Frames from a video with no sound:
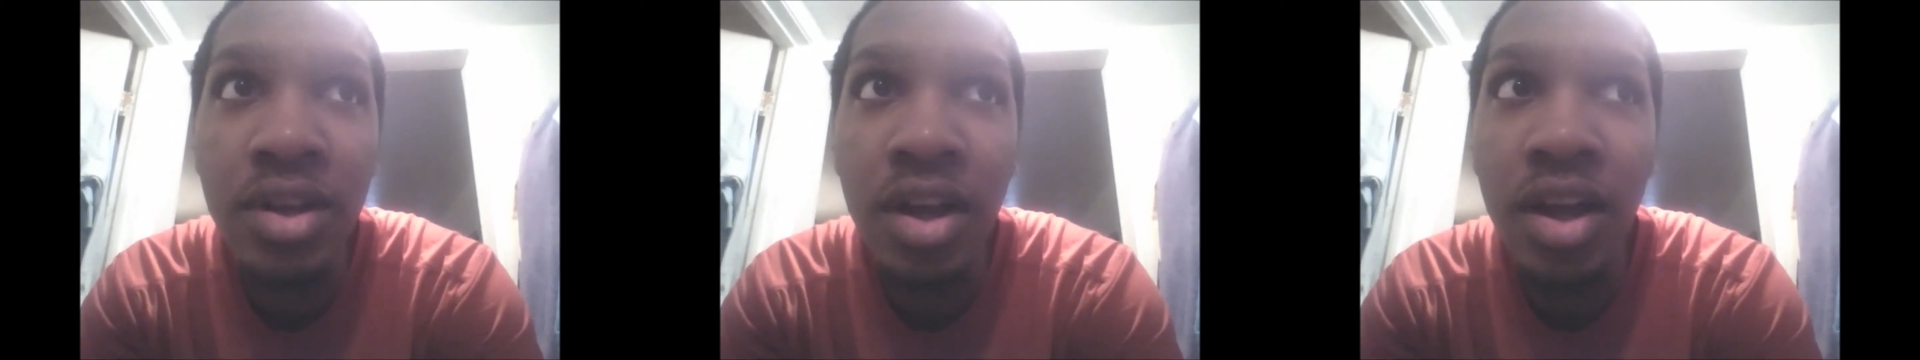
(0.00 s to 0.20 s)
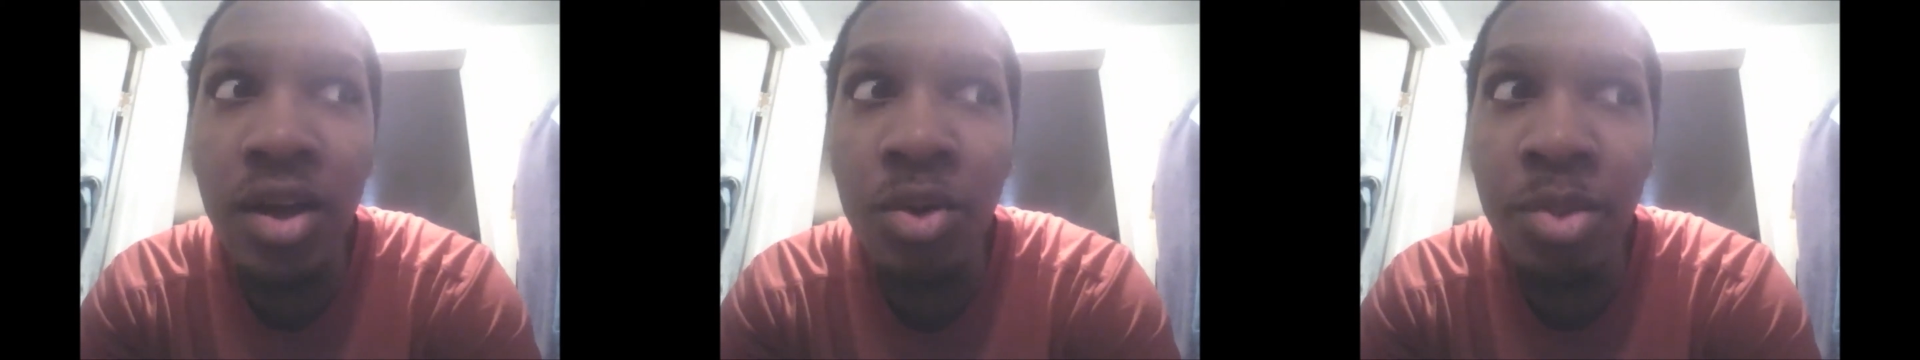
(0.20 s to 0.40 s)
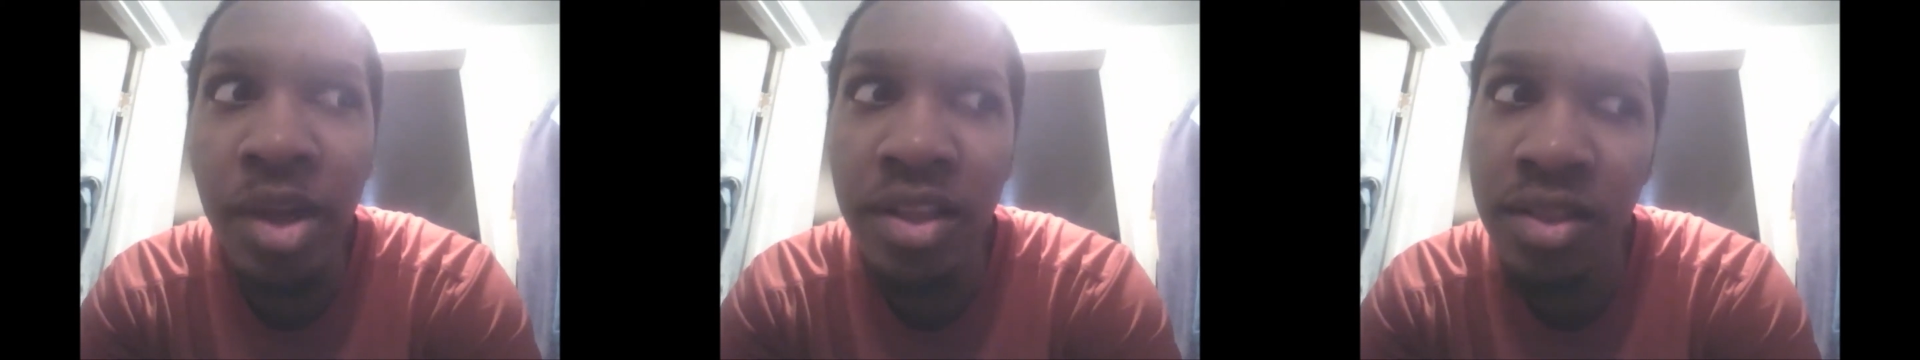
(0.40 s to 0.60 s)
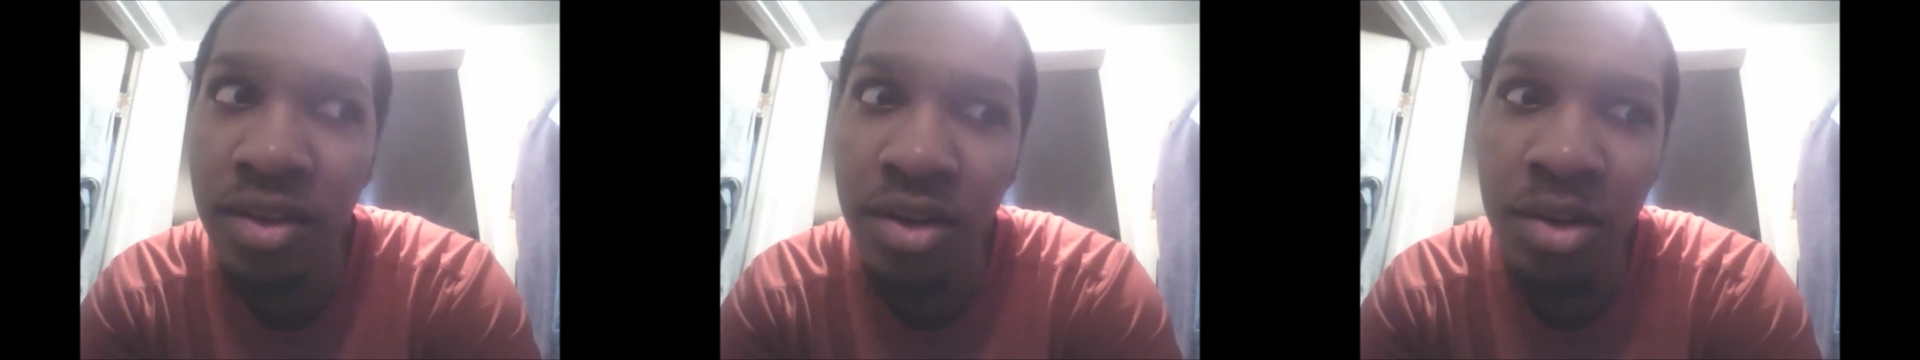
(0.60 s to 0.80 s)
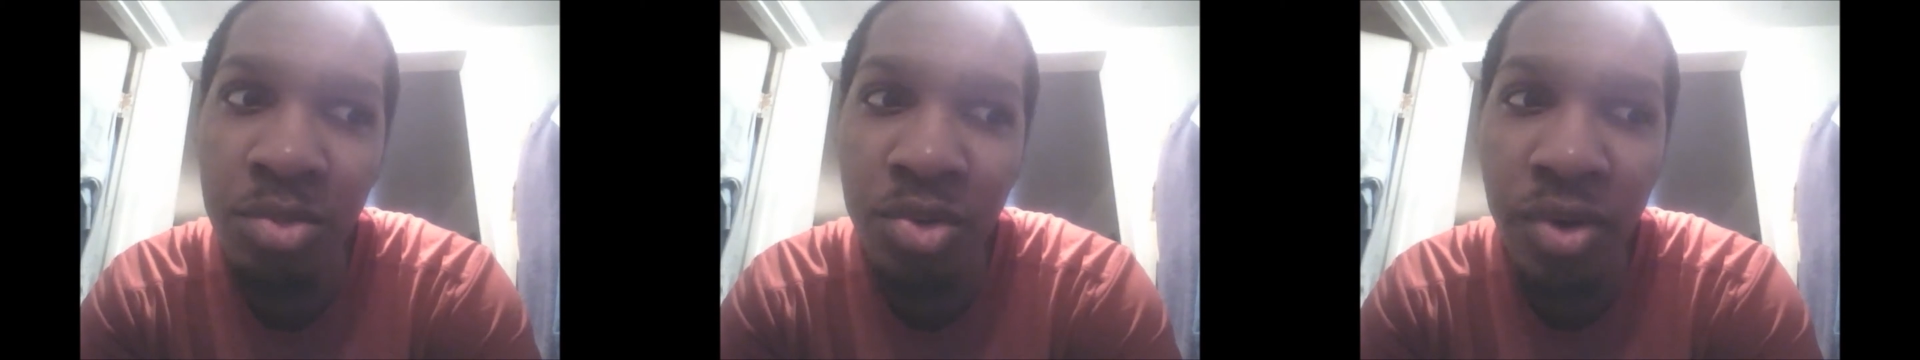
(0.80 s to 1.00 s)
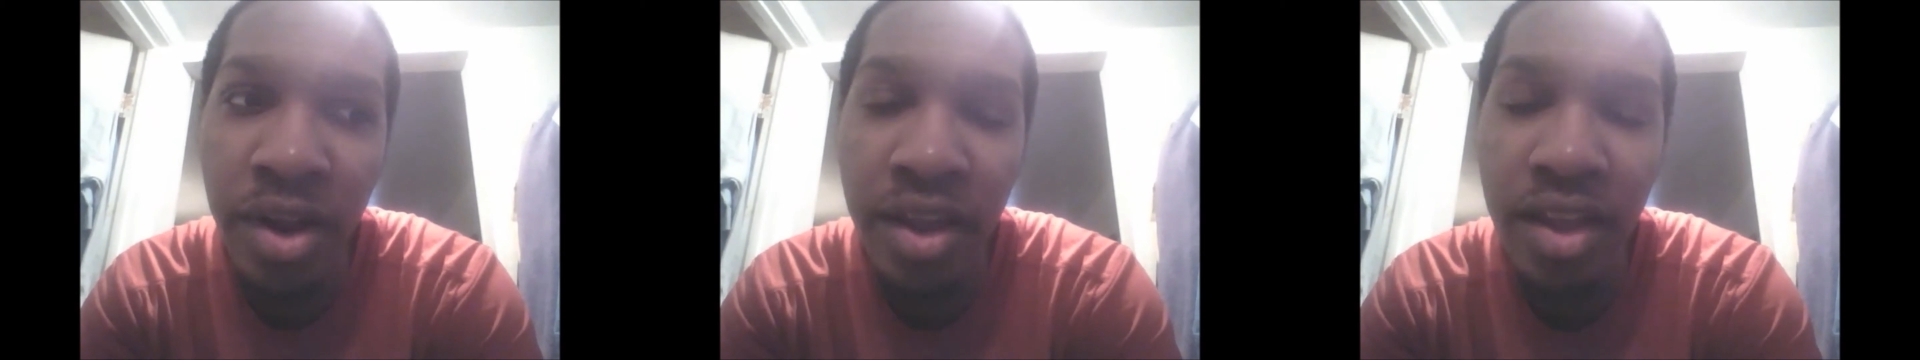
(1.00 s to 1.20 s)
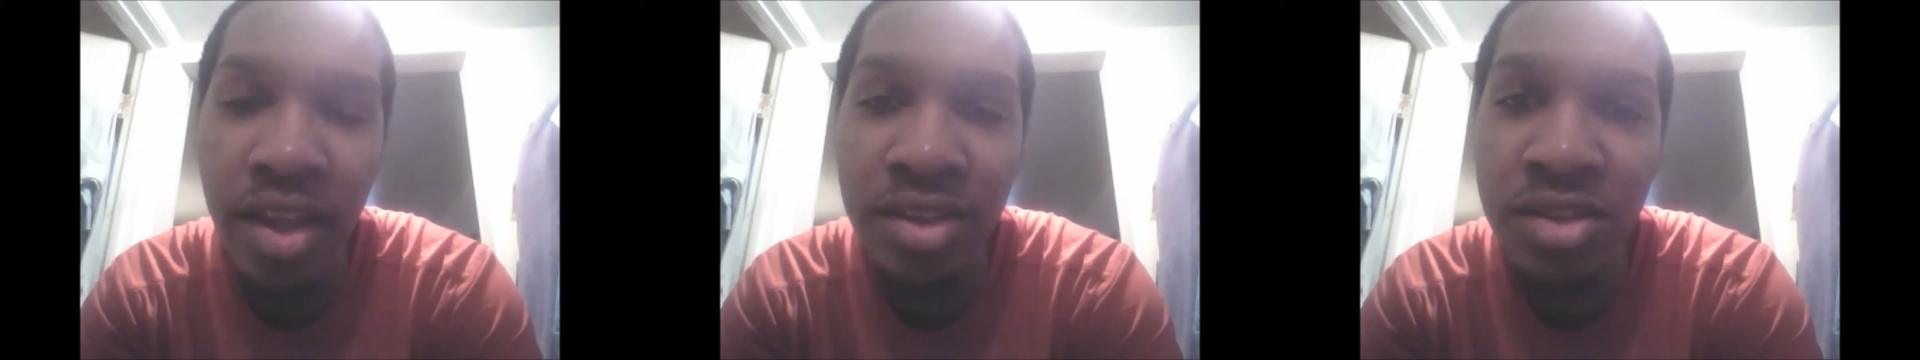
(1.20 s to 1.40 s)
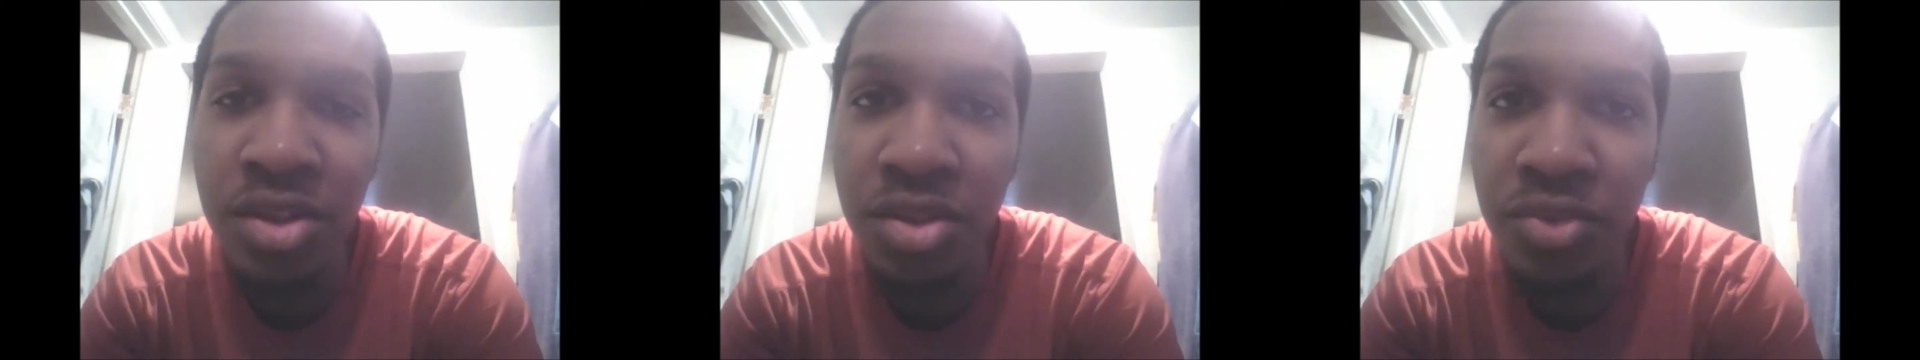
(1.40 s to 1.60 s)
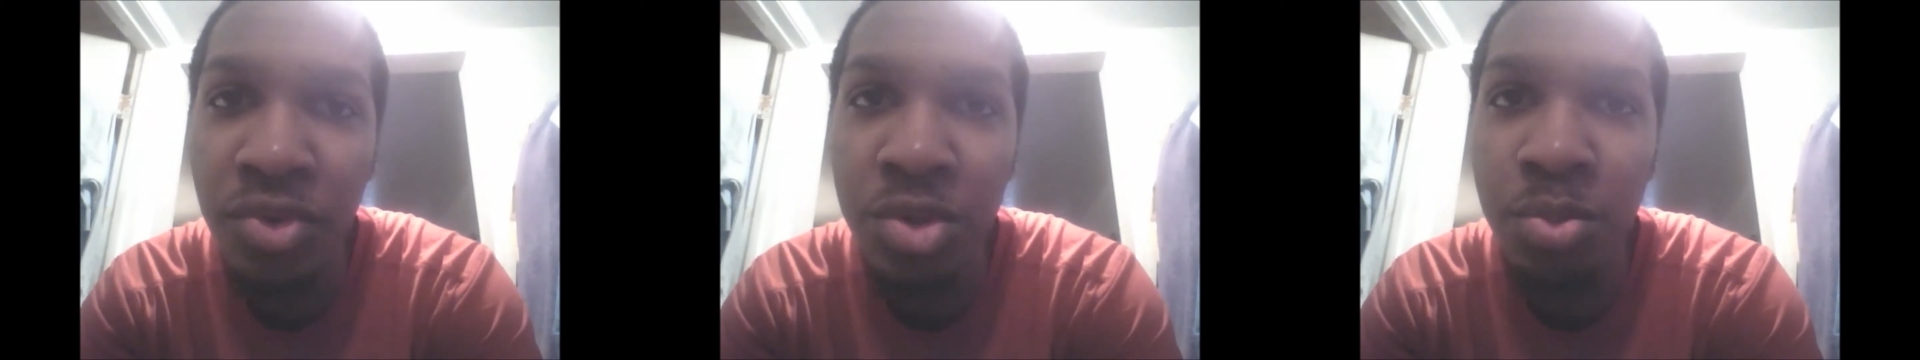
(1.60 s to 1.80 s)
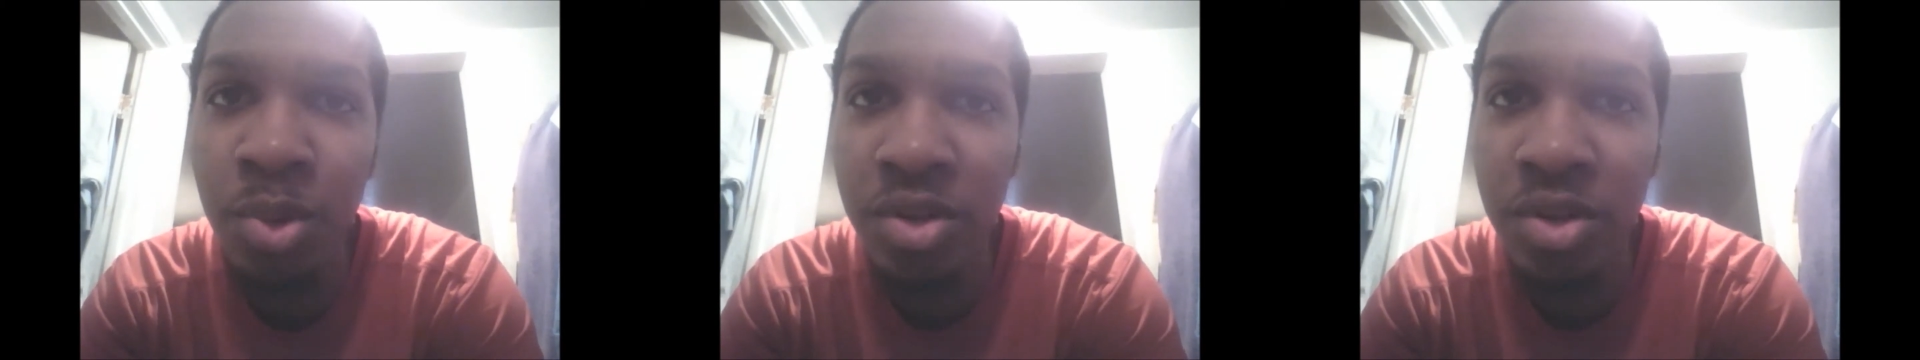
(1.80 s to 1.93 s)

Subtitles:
I hope I got the number right. I just know the first